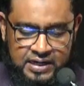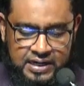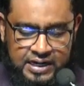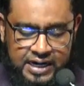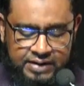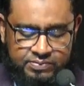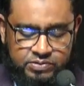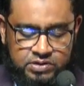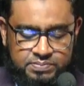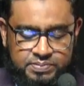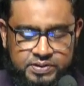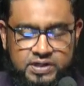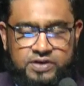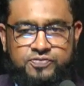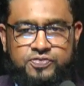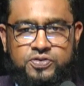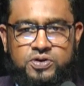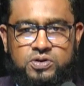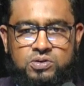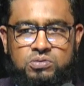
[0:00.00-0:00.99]
and will
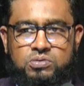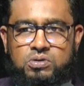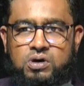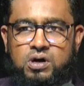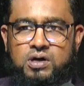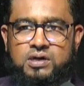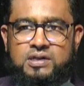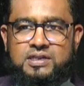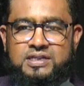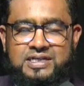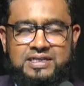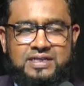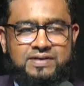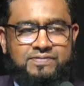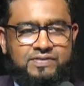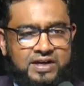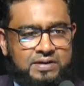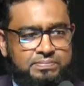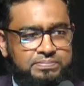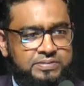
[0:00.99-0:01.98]
brief you on the
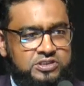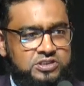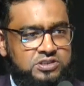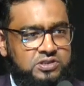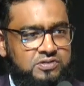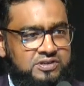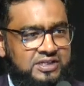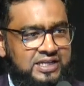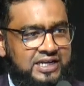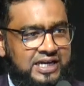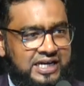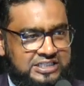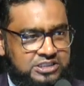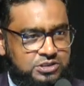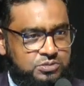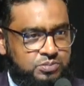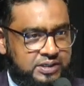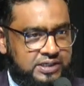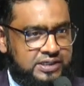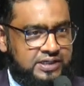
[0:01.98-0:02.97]
developments over the
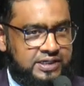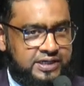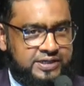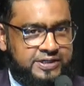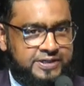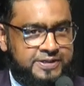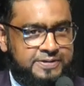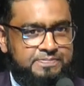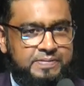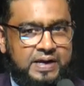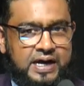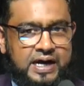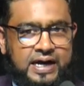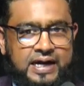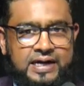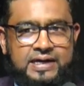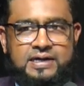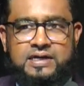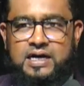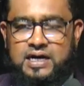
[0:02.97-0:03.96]
last 1 year
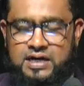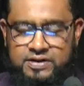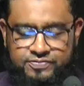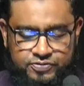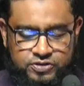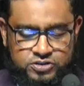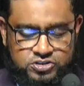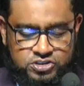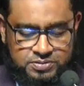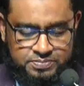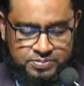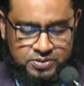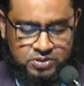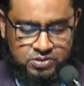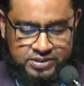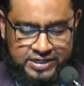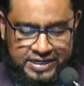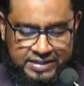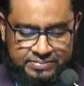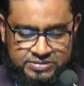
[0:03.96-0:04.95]
and our future
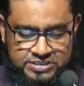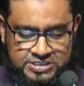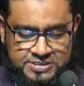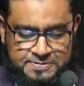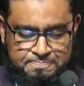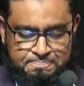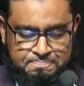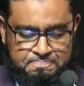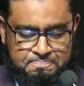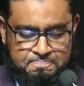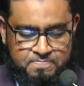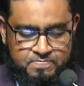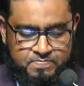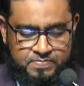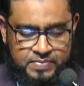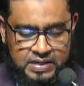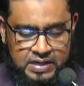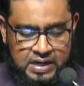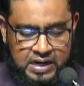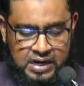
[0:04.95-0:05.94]
programs.
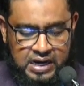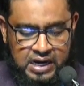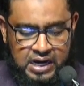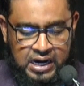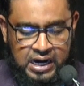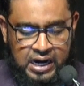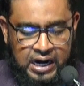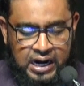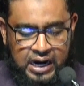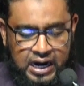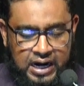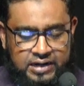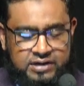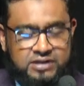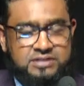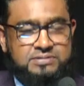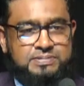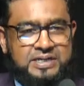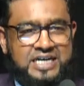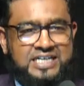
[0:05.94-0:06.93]
Our
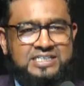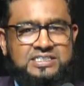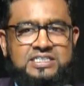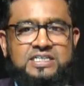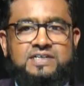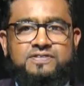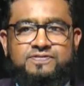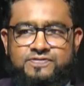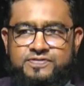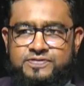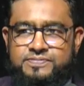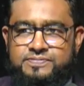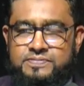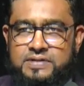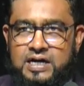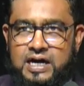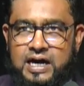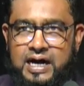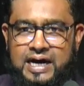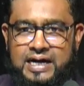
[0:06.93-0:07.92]
objective
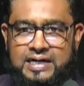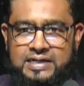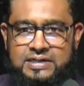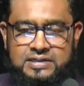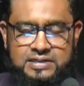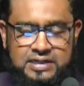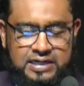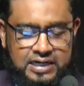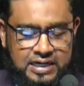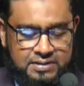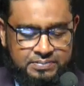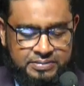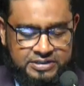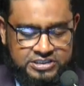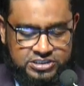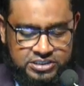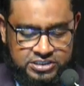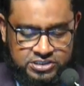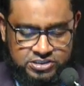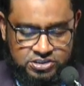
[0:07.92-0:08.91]
at
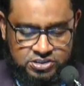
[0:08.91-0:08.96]
Al-Basheer